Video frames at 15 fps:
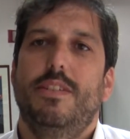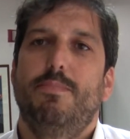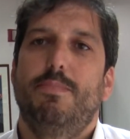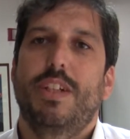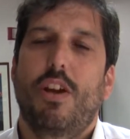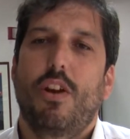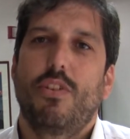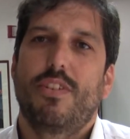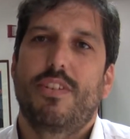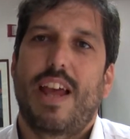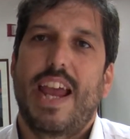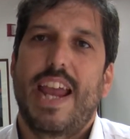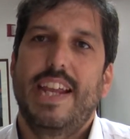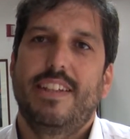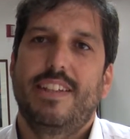Because
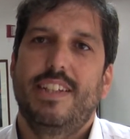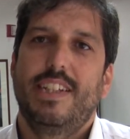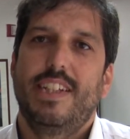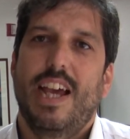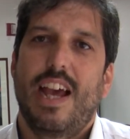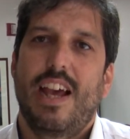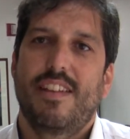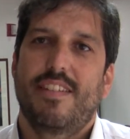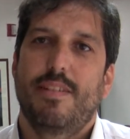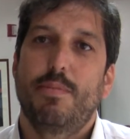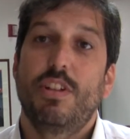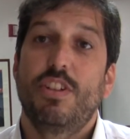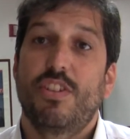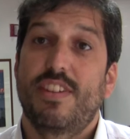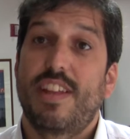Haiti has
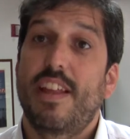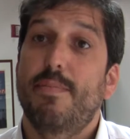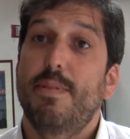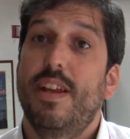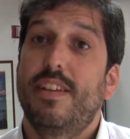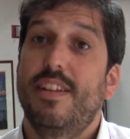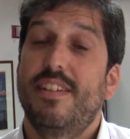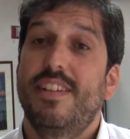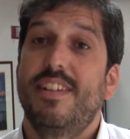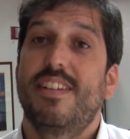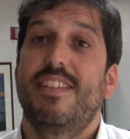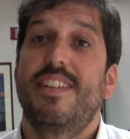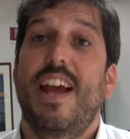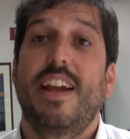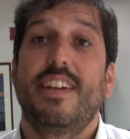abolished the death penalty
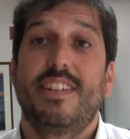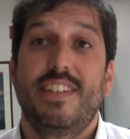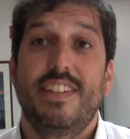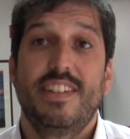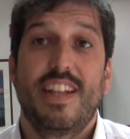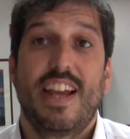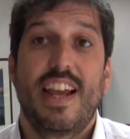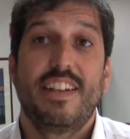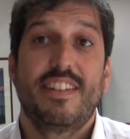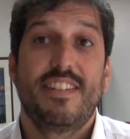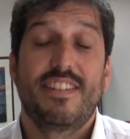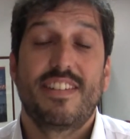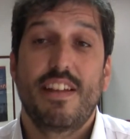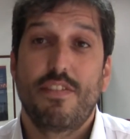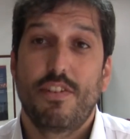since
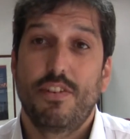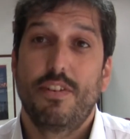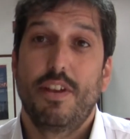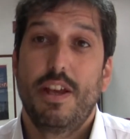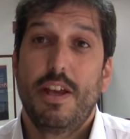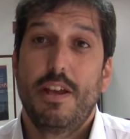1987,